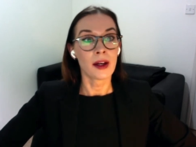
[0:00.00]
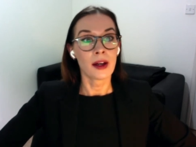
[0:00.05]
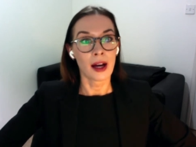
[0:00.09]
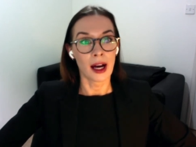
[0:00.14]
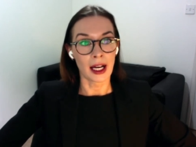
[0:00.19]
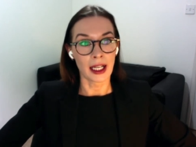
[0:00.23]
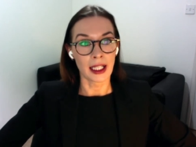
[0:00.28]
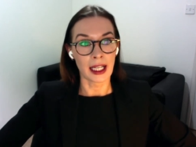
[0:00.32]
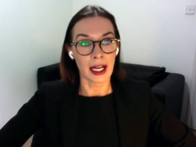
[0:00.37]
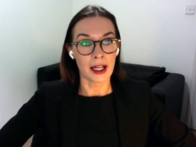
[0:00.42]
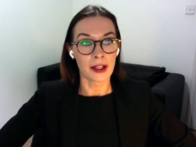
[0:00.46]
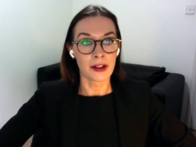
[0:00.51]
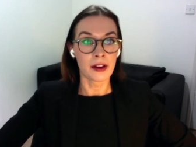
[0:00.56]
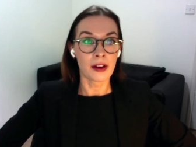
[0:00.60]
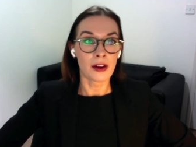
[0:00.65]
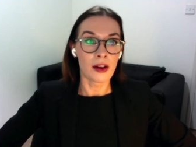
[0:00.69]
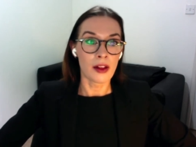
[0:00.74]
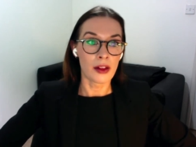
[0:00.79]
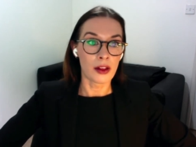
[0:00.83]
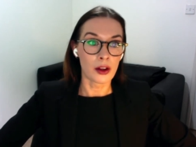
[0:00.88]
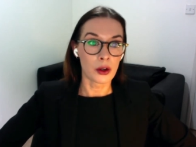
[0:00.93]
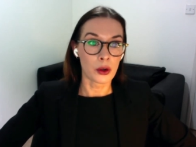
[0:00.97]
again,
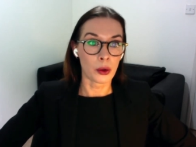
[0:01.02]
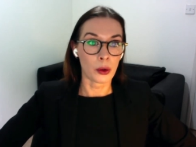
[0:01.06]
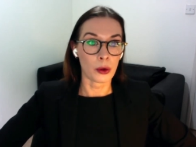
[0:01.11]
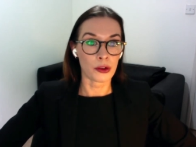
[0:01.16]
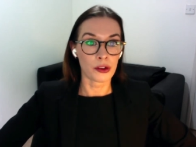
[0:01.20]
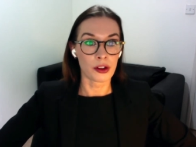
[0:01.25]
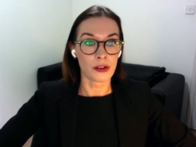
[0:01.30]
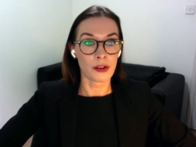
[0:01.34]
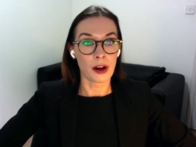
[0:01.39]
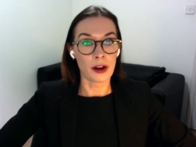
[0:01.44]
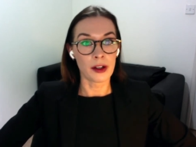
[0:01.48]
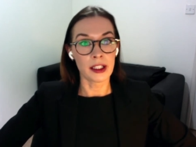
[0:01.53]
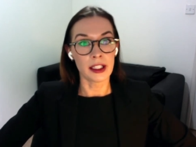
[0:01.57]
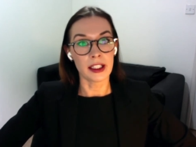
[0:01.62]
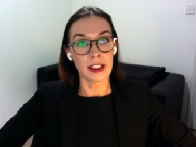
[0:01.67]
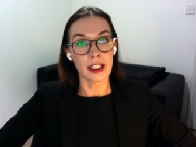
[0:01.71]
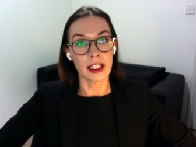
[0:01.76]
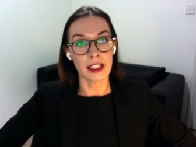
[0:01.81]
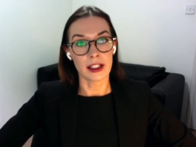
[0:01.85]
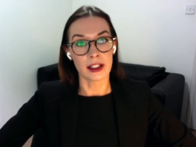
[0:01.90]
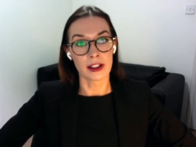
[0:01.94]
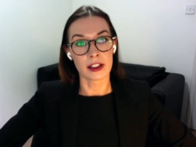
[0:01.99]
the courts have only
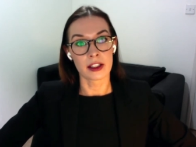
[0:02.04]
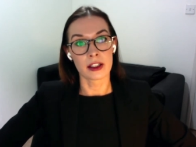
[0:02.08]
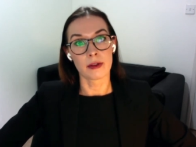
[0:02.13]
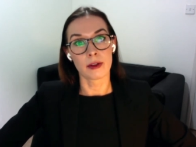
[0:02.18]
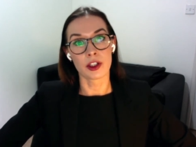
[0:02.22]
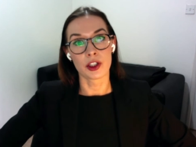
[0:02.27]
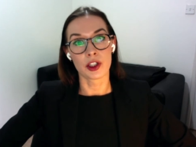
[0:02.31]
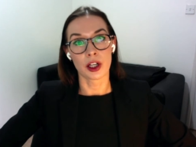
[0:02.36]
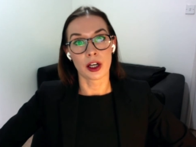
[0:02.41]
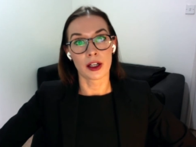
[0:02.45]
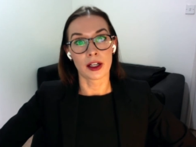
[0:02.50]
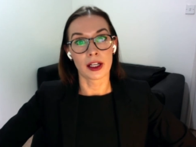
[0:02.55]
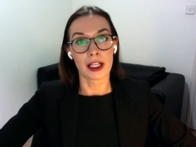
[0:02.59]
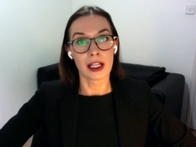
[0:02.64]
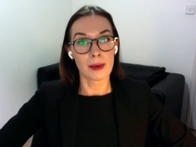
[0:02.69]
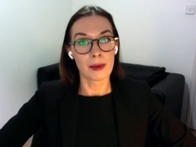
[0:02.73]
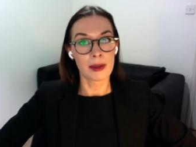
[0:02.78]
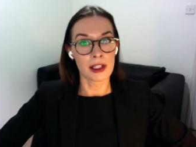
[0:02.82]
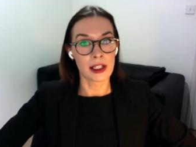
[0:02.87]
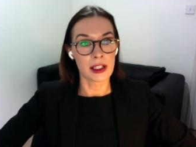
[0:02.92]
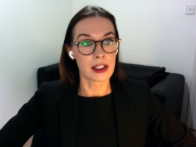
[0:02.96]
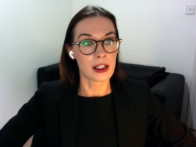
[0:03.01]
needed to adjourn a
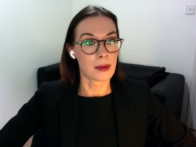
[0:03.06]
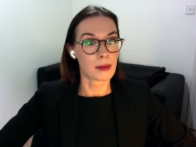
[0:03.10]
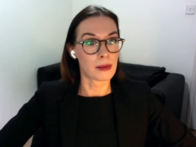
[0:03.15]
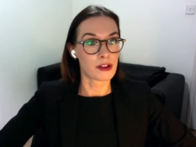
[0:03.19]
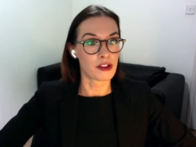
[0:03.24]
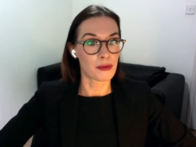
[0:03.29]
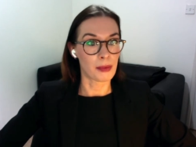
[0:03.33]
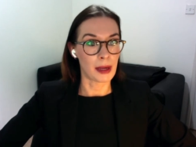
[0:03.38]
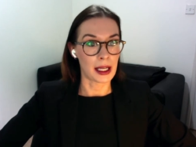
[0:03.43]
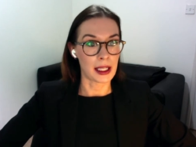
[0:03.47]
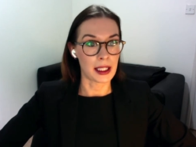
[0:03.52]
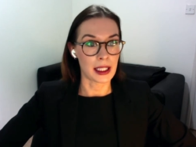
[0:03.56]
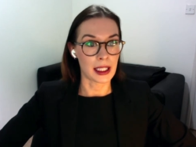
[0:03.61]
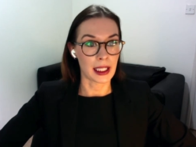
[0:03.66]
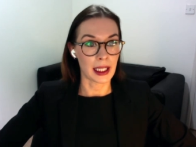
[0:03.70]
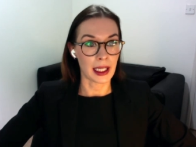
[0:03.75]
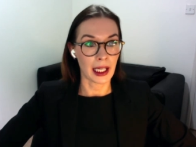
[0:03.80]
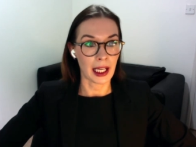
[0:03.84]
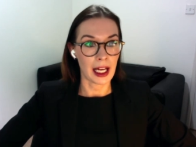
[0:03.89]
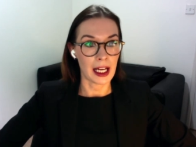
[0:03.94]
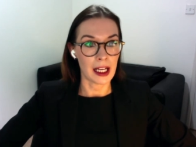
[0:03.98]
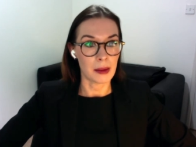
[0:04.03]
limited number of pending
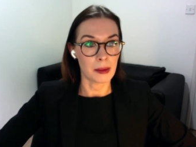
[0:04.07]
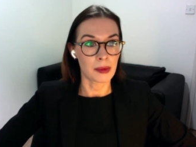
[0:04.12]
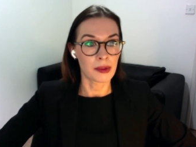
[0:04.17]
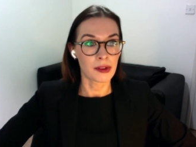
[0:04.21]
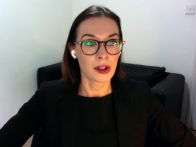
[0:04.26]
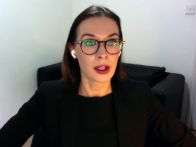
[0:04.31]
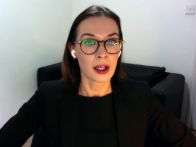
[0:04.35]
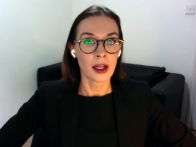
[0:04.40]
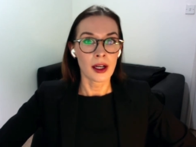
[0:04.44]
claims.